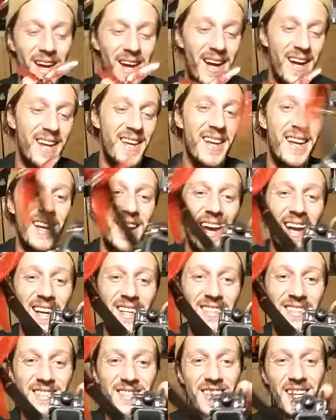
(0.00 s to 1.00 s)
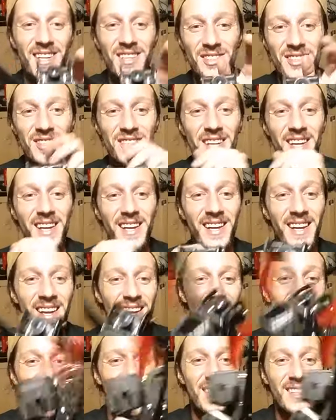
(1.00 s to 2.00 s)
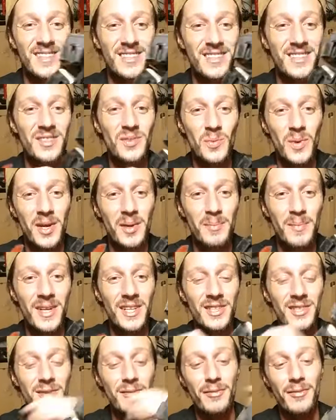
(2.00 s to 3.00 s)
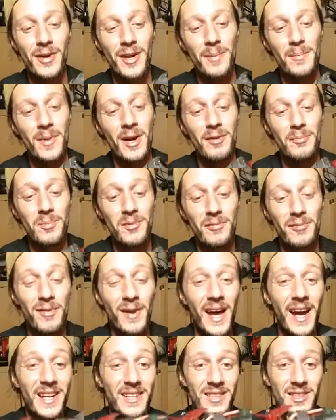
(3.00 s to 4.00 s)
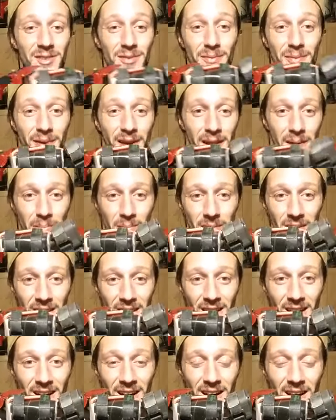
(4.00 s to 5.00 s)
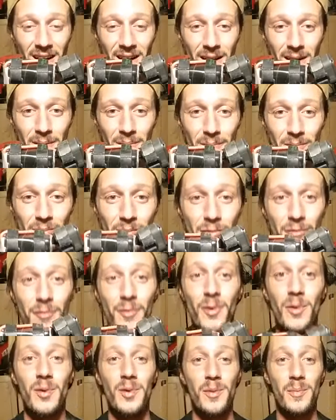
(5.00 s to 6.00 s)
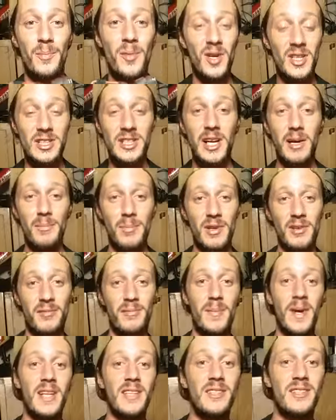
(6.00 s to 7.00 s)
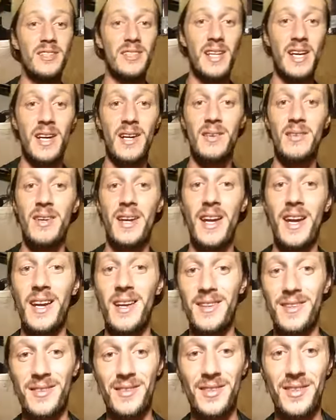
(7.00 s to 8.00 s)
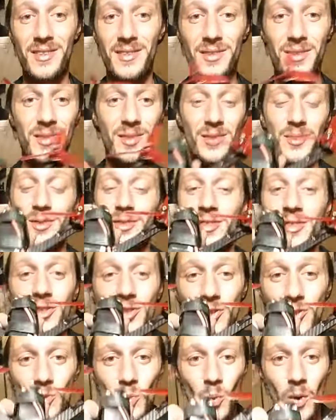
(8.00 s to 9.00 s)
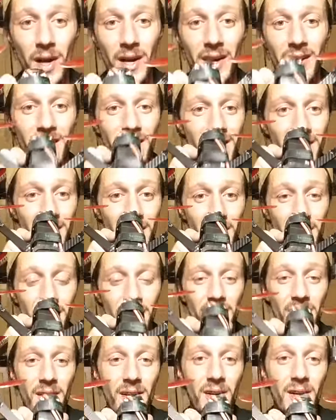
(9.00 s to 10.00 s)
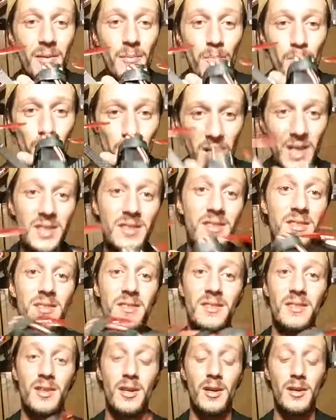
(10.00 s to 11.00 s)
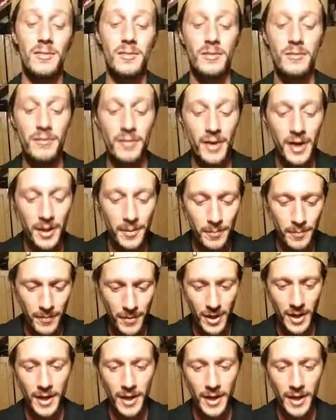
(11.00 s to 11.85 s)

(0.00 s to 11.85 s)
I can hands down say this is one amazing frame. I've been flying this frame for the past couple of months now, and this is one beast of a frame.